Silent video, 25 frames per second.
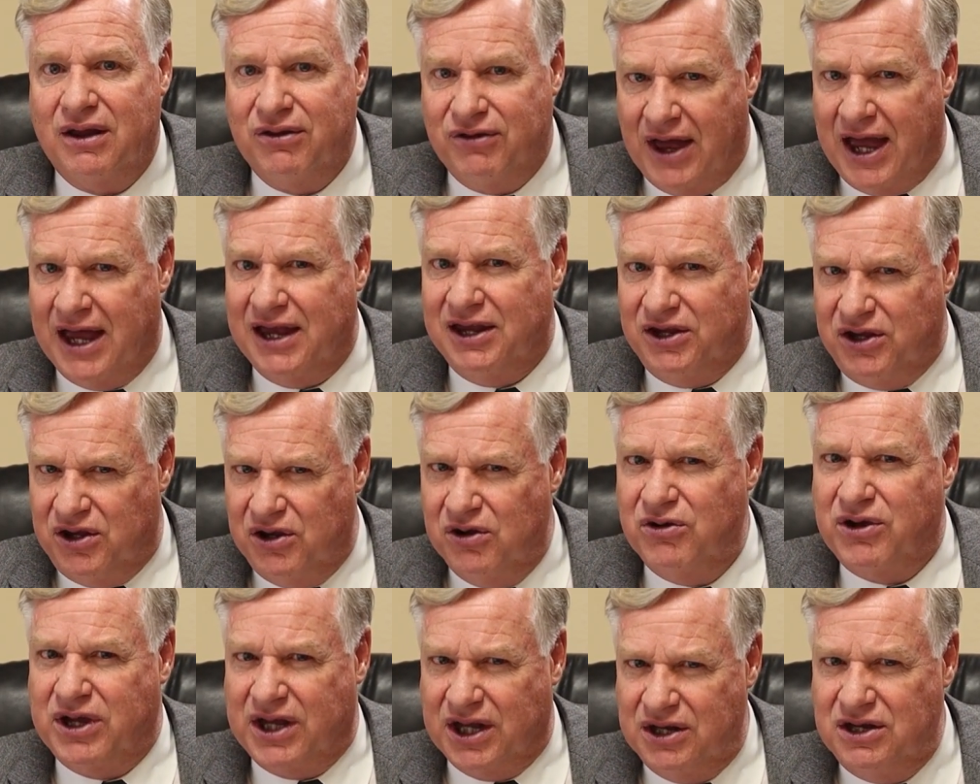that
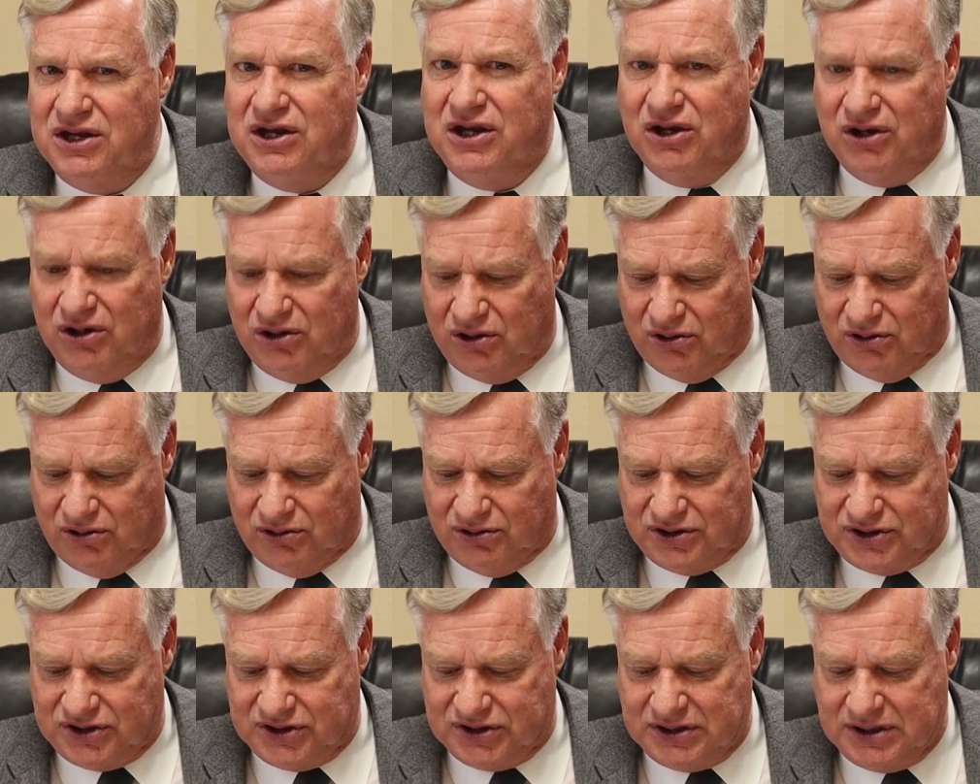you can
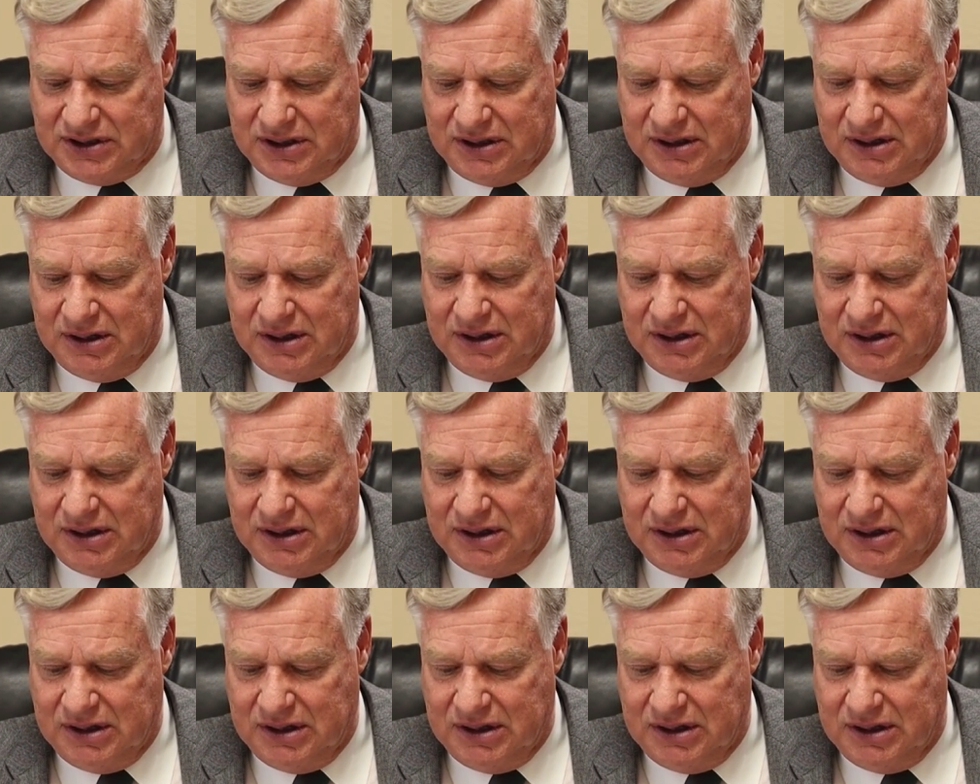use?